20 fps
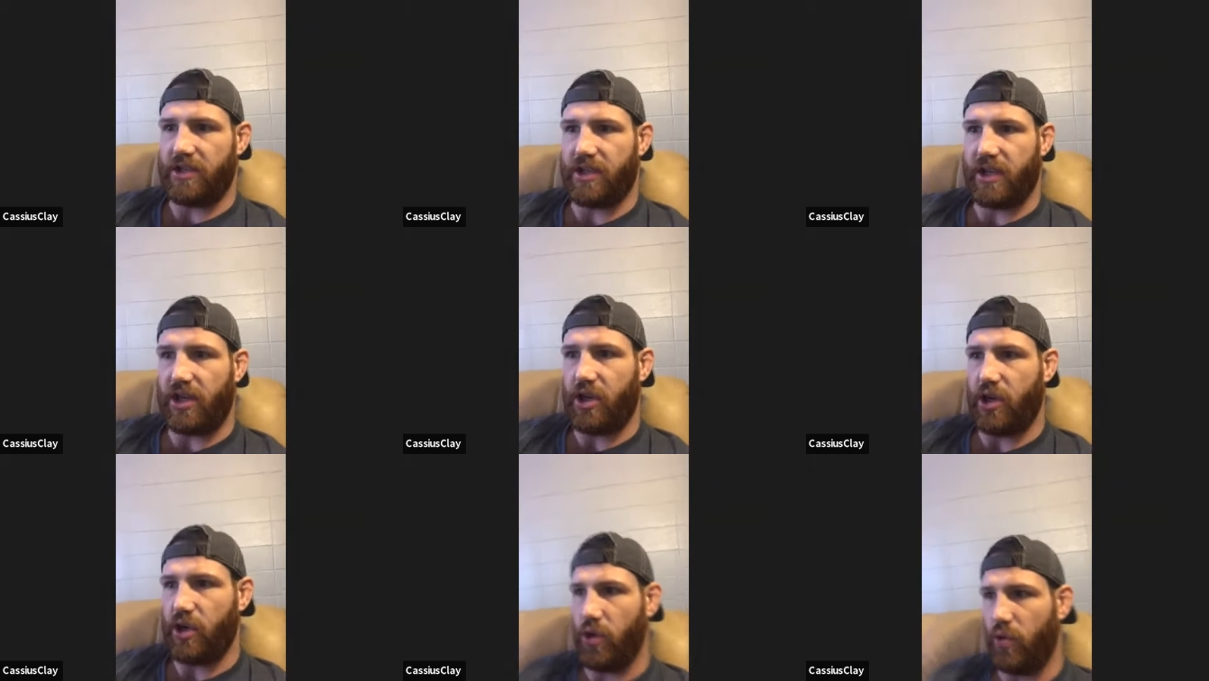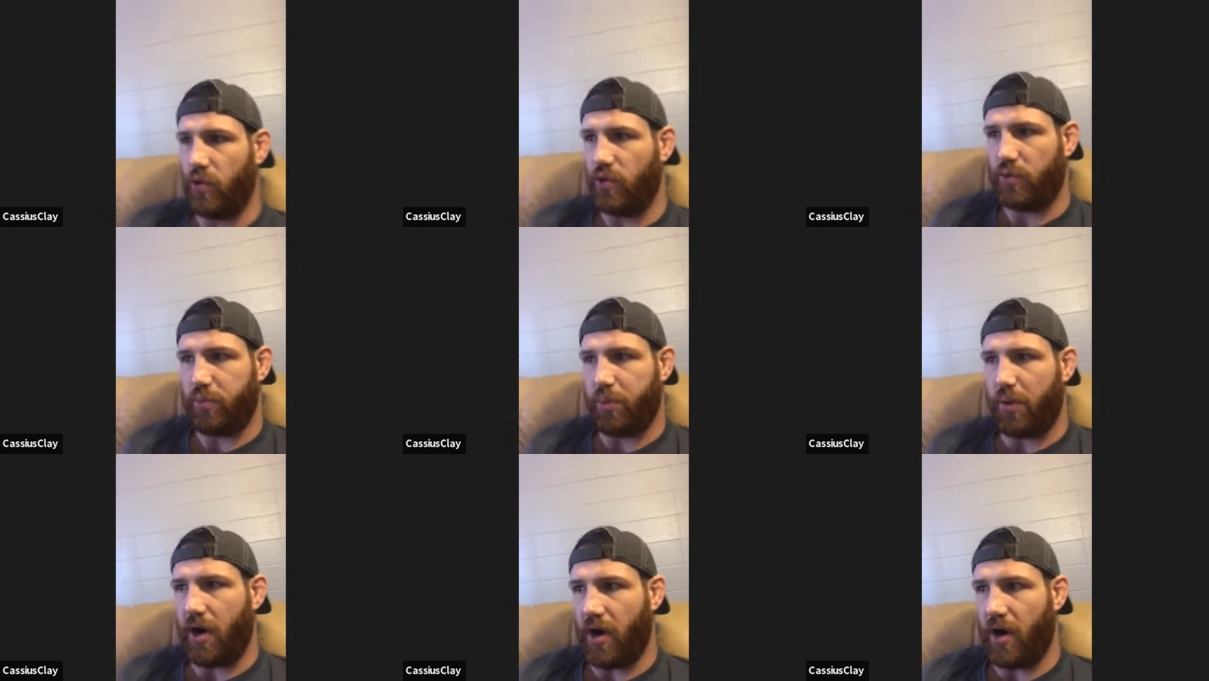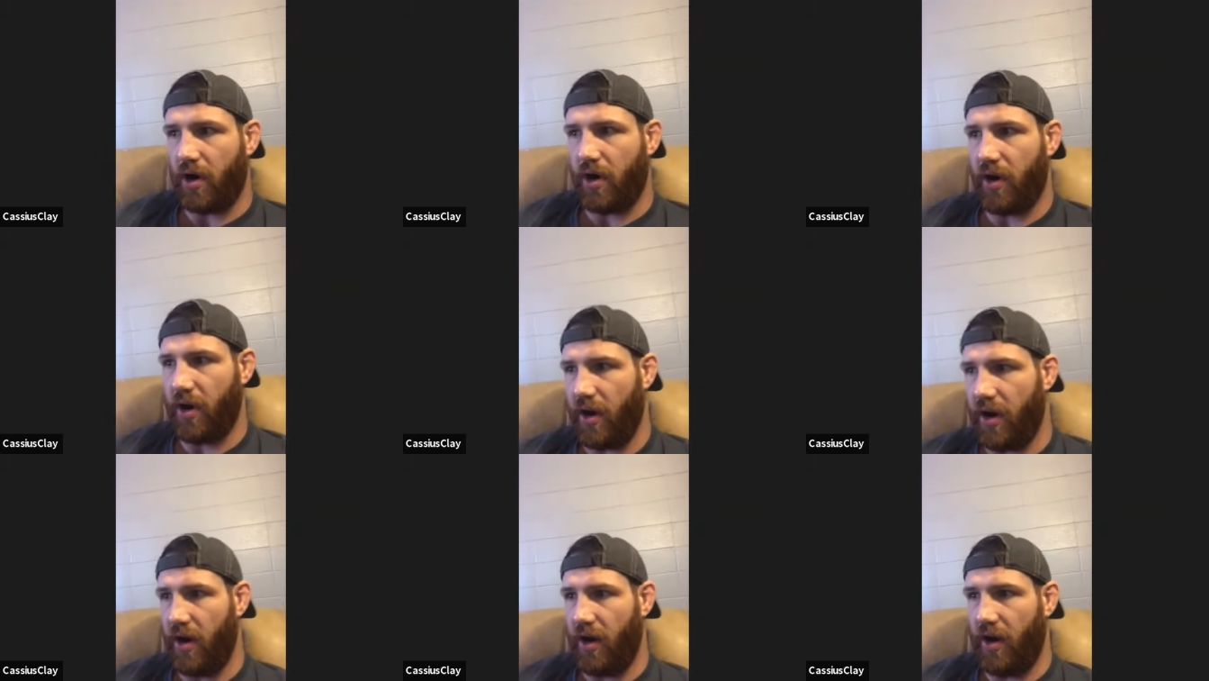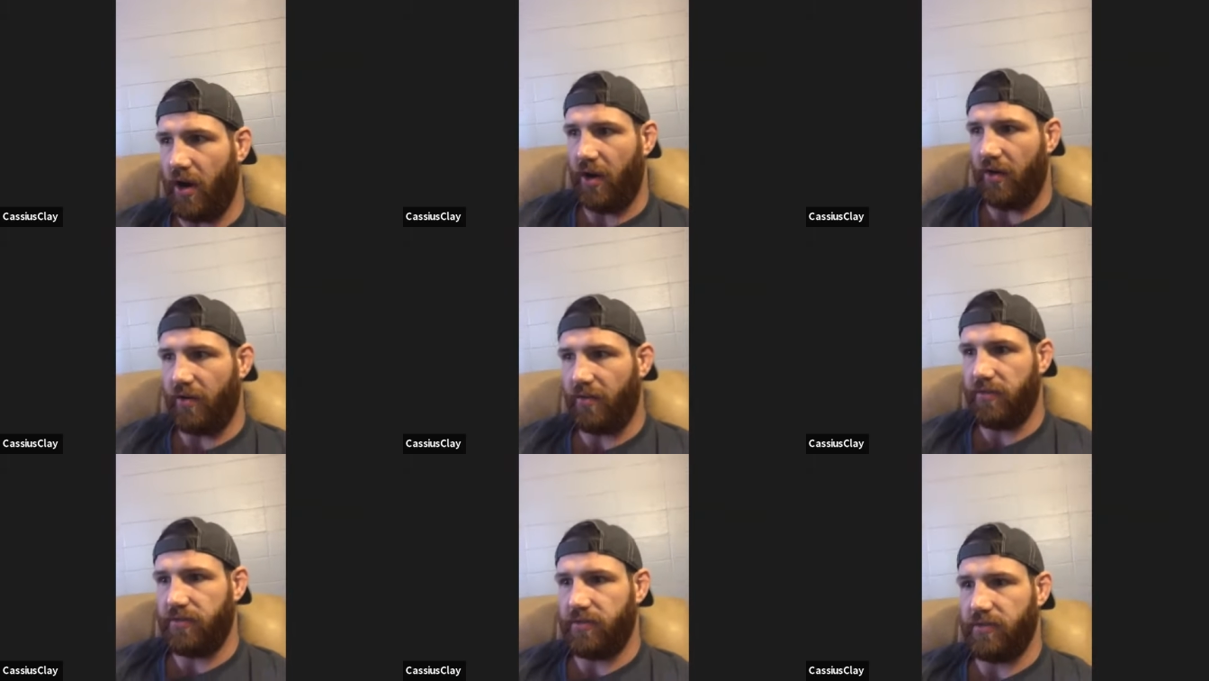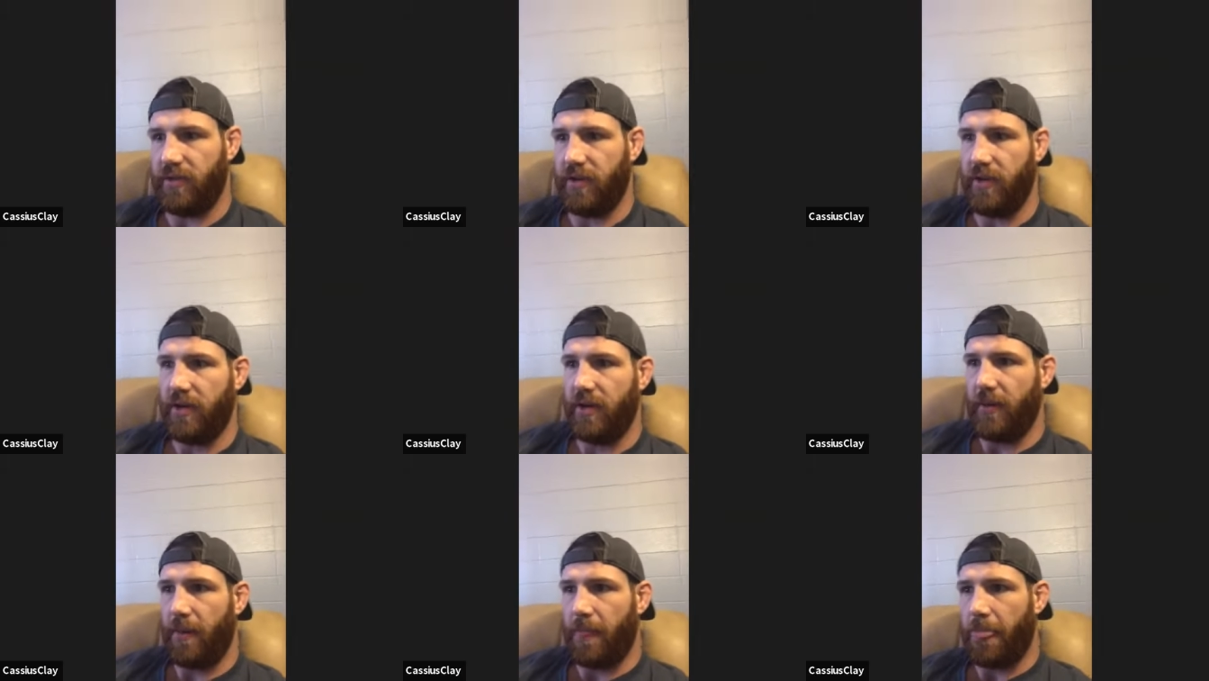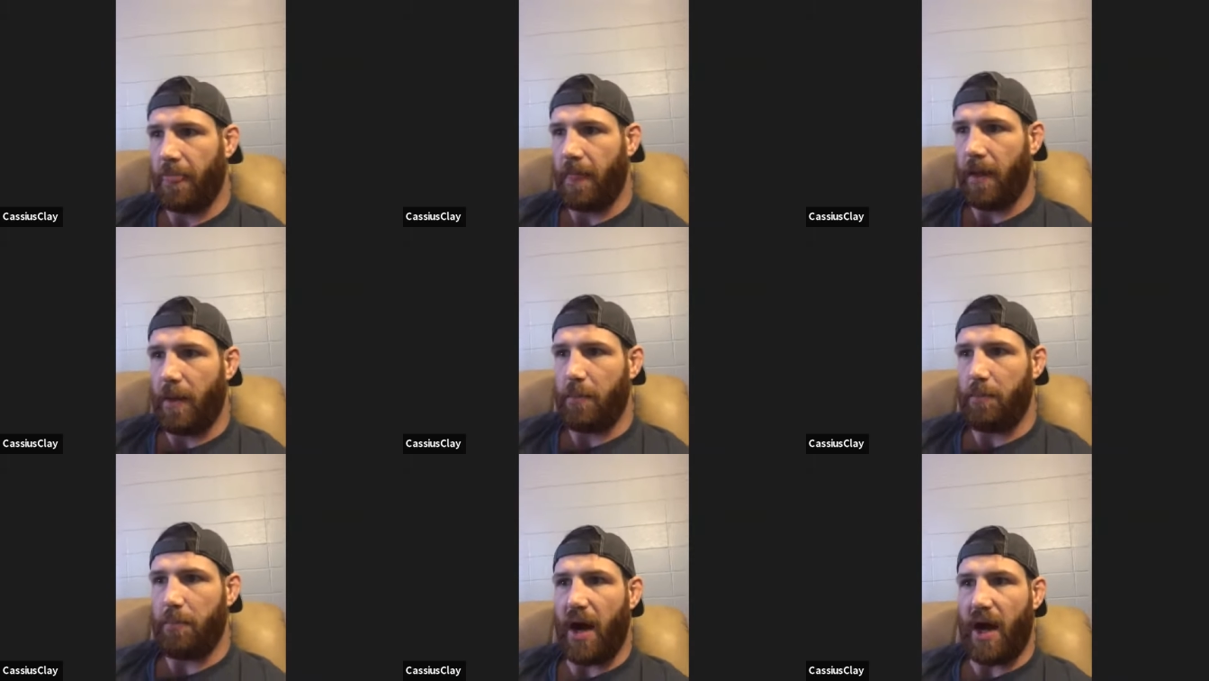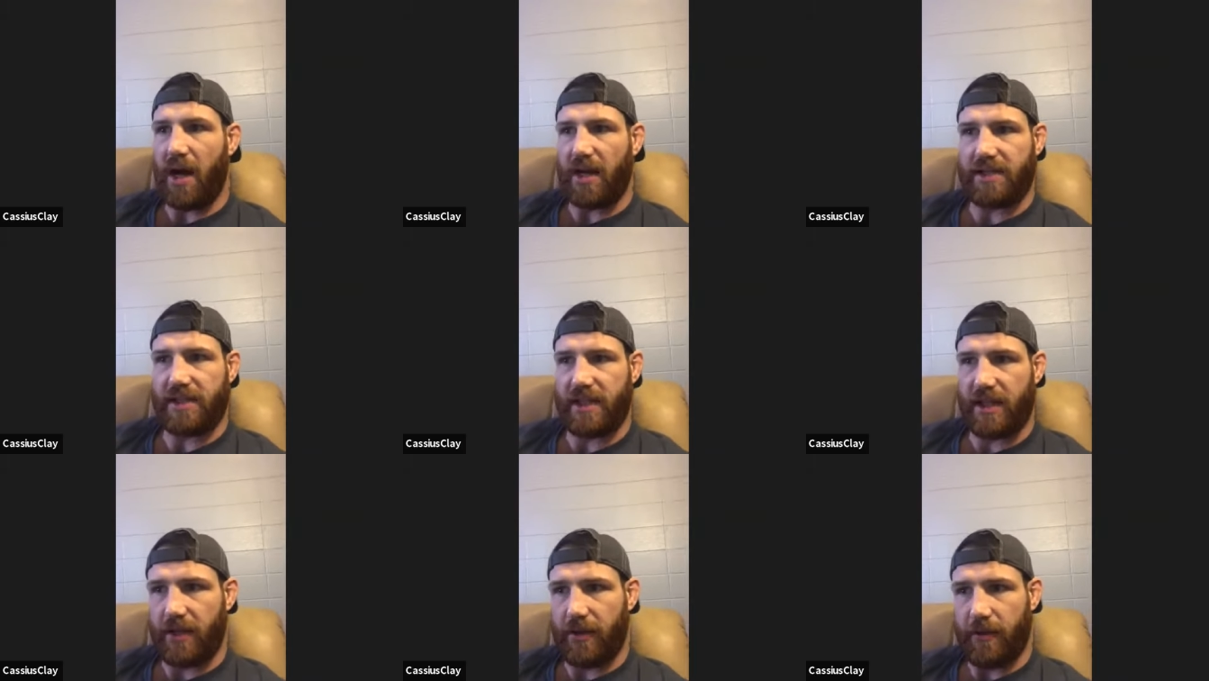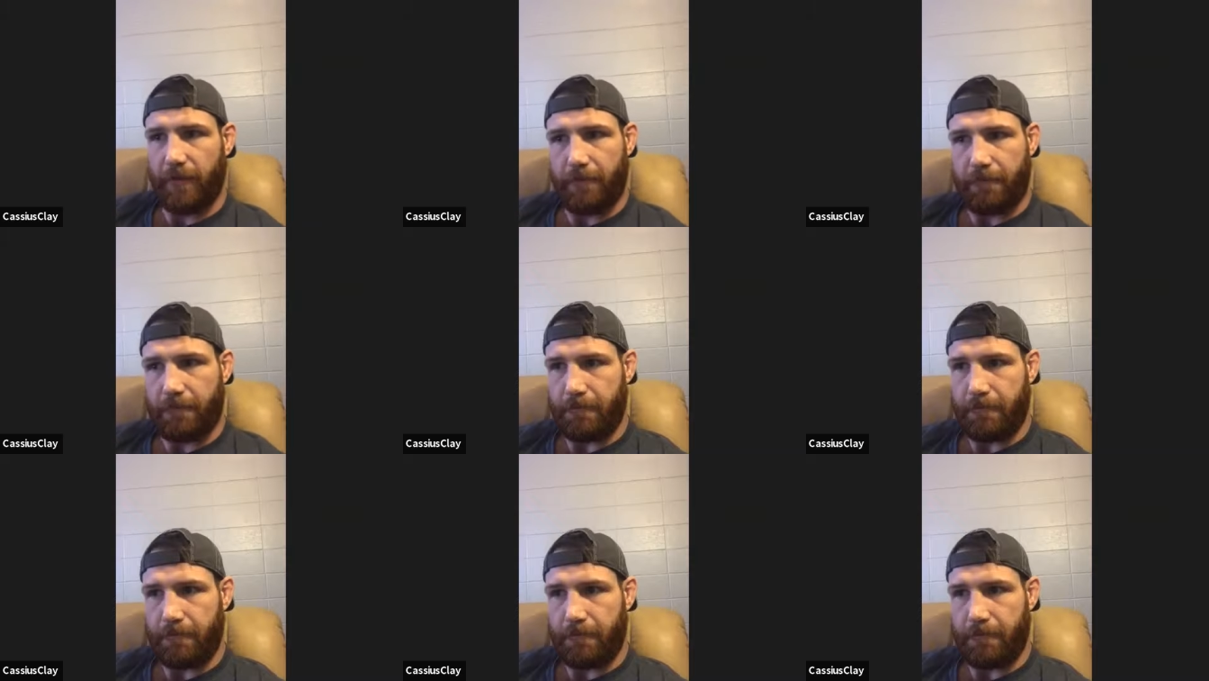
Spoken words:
huge part of boxing.